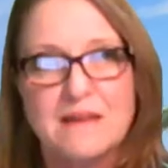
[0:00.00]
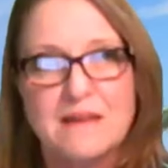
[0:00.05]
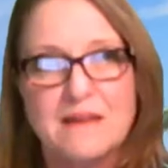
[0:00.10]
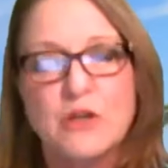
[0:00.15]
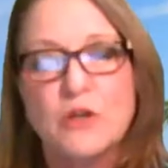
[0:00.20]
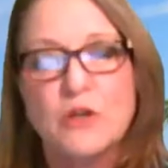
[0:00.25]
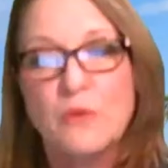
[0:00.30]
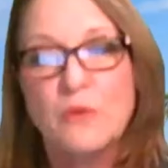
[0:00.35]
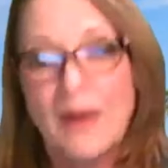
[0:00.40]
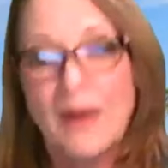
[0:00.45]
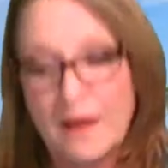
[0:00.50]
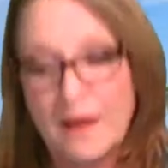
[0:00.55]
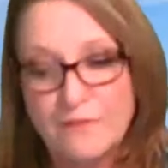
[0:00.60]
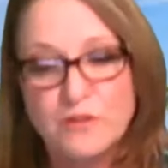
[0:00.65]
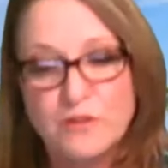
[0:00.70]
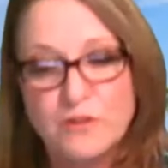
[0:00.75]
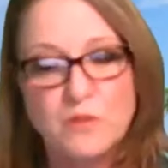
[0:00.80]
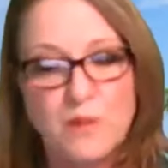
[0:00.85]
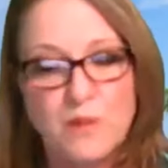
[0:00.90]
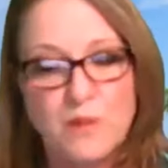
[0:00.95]
You have
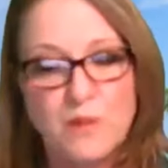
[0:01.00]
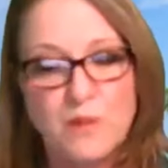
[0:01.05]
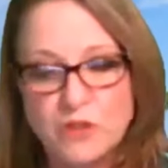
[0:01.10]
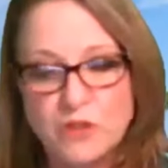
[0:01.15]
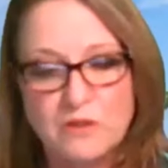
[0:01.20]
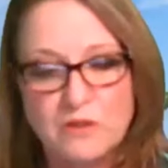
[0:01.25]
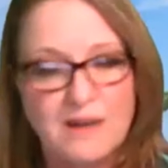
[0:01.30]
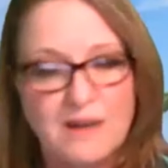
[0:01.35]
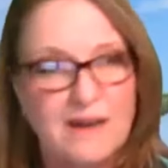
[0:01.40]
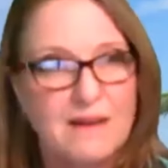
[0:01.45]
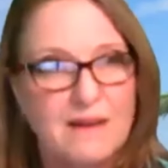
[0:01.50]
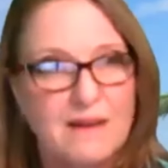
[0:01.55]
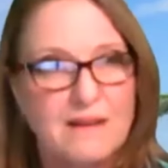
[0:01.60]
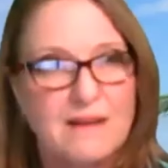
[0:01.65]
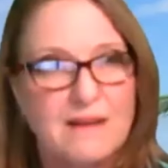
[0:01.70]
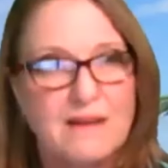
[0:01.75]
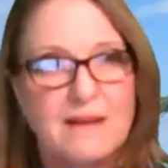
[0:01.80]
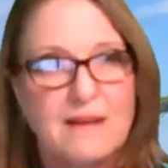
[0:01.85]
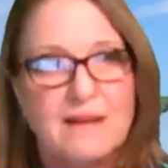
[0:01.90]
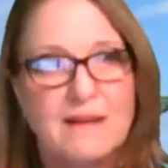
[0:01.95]
to make sure
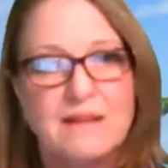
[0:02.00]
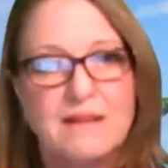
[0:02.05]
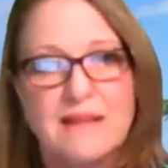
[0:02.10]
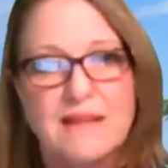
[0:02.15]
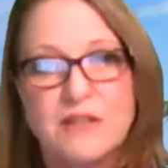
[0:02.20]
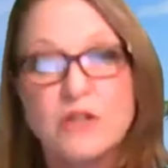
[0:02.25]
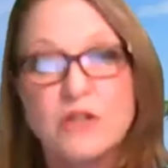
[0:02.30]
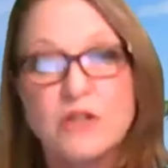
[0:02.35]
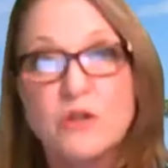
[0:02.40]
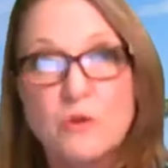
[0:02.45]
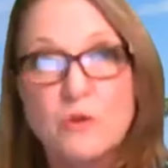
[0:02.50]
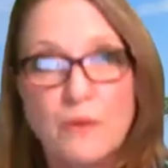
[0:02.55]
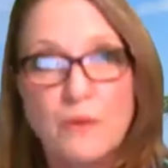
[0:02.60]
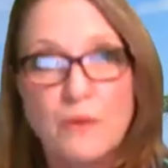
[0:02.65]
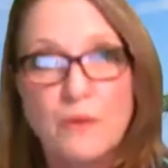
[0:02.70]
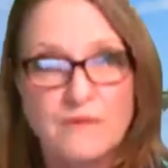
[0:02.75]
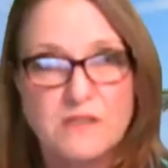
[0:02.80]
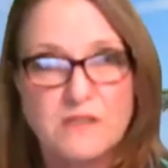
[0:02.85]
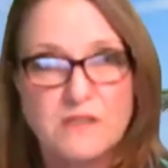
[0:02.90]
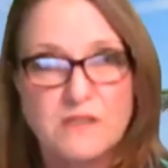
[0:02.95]
that you
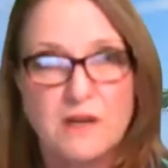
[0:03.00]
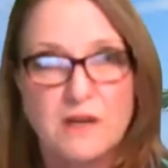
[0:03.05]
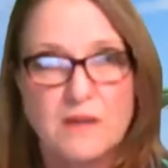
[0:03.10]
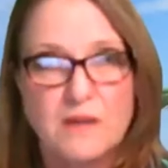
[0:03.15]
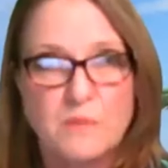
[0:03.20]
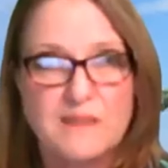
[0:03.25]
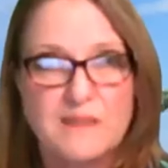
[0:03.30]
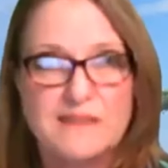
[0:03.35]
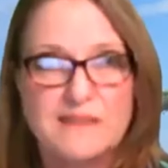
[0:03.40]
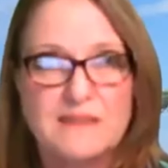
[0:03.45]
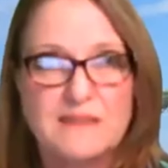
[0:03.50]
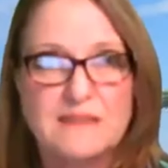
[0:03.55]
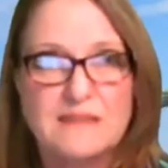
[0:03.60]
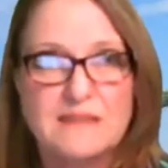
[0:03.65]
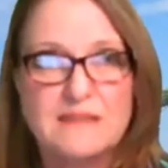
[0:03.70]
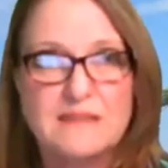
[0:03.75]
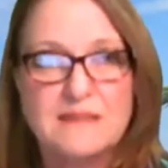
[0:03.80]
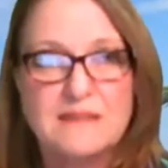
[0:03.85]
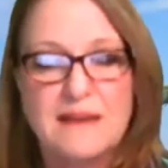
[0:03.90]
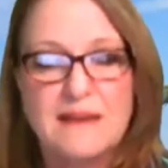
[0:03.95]
have a solid
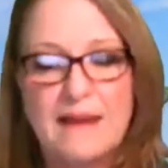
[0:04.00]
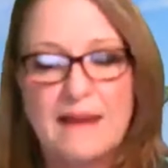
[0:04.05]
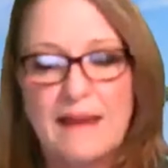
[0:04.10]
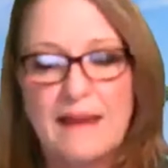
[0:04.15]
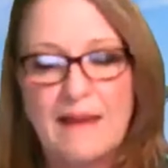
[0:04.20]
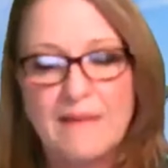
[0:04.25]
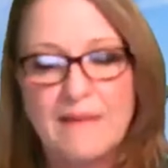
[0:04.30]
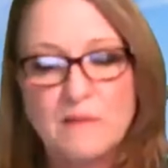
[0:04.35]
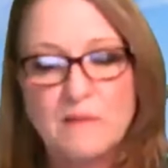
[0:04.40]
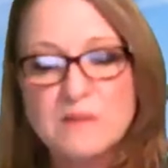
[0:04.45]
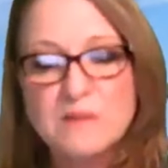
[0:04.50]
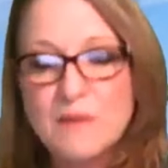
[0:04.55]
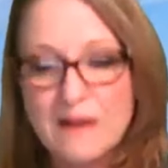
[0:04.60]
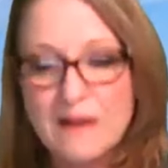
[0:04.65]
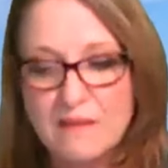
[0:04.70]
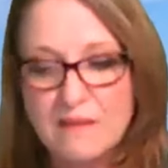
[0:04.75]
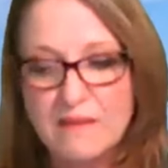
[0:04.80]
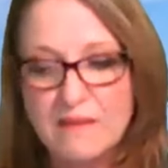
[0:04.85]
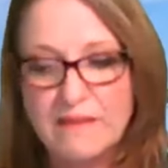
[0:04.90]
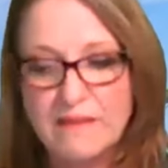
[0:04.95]
business. And that was one
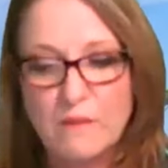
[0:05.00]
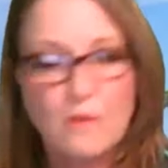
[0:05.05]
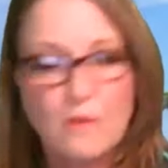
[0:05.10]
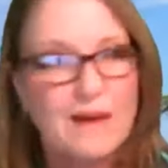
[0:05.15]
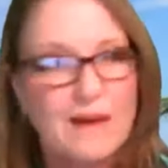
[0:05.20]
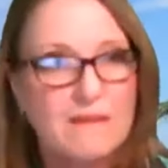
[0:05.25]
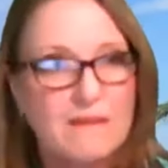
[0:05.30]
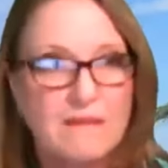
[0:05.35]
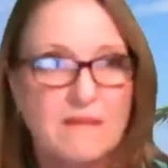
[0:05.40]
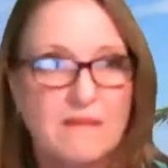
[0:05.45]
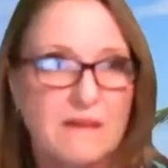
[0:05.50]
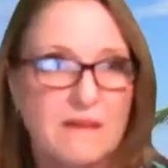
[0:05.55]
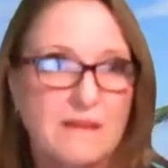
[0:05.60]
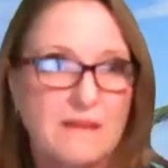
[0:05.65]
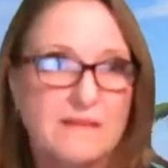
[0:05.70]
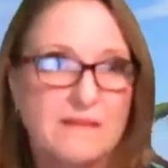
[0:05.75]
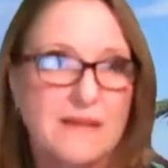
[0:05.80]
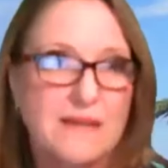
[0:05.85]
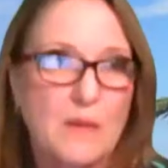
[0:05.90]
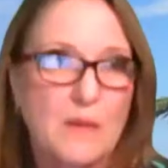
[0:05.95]
of the
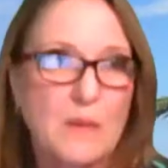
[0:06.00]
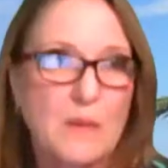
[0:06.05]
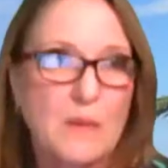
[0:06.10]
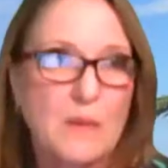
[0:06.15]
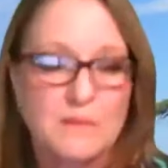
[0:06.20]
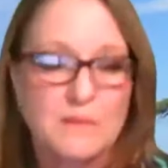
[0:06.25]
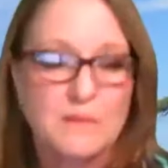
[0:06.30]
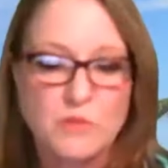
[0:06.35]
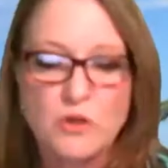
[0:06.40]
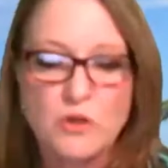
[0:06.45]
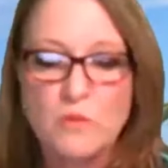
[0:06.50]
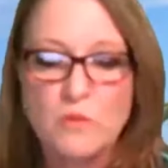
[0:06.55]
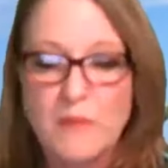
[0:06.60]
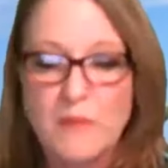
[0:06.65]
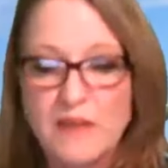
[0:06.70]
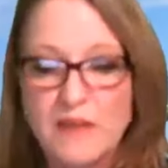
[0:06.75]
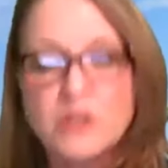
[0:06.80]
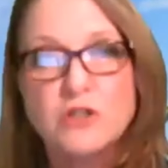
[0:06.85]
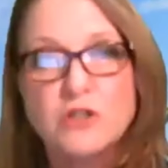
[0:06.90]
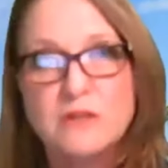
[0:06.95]
things that I picked up too.
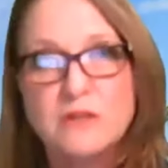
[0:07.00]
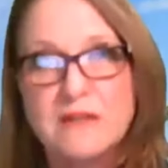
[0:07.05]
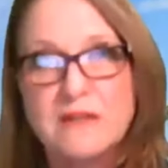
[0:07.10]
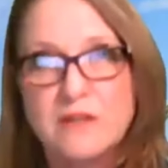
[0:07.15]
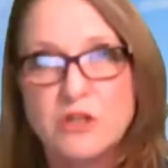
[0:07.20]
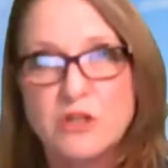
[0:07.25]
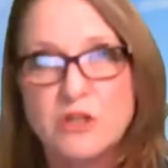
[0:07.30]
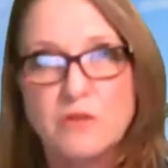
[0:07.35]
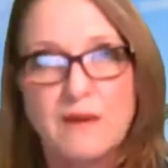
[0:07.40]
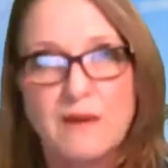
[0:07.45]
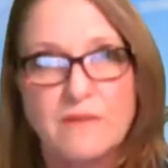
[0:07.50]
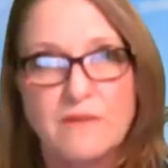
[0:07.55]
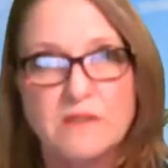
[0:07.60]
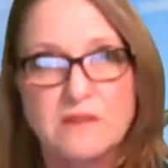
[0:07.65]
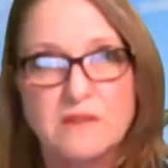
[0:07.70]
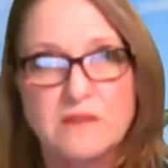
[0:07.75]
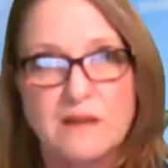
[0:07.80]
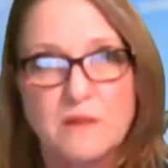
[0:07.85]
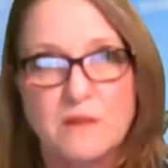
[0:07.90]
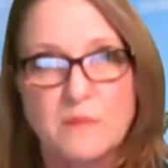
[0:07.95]
Make sure that you have a
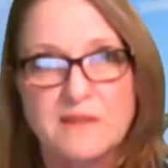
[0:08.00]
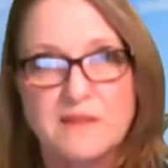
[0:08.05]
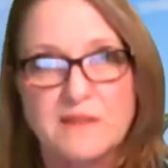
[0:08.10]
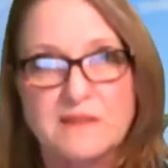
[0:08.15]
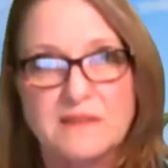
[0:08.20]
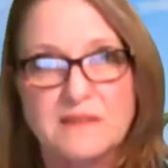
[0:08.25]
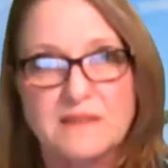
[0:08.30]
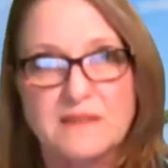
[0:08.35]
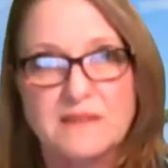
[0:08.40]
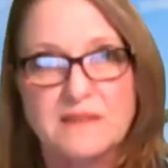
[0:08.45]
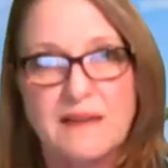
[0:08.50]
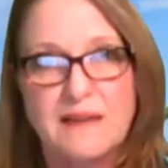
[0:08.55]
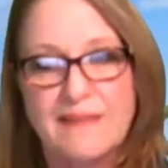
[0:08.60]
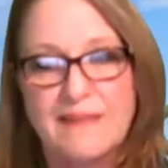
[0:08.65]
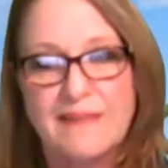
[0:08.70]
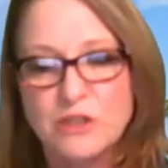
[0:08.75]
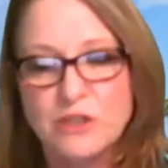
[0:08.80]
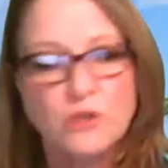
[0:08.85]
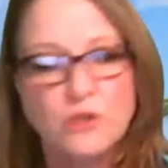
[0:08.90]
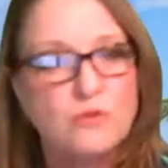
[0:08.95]
solid business and
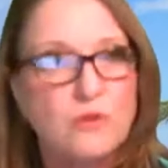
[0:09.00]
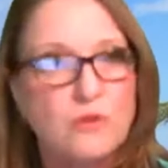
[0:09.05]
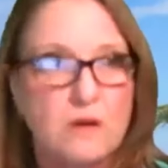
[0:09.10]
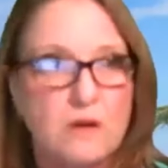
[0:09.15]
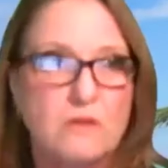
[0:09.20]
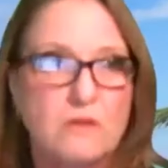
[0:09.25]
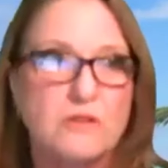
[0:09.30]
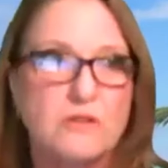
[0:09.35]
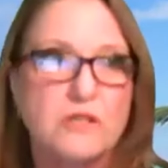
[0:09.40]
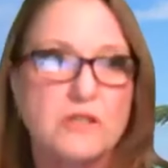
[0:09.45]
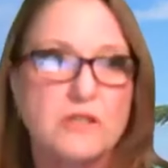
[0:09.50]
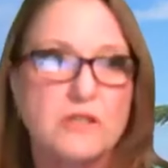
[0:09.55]
that you don't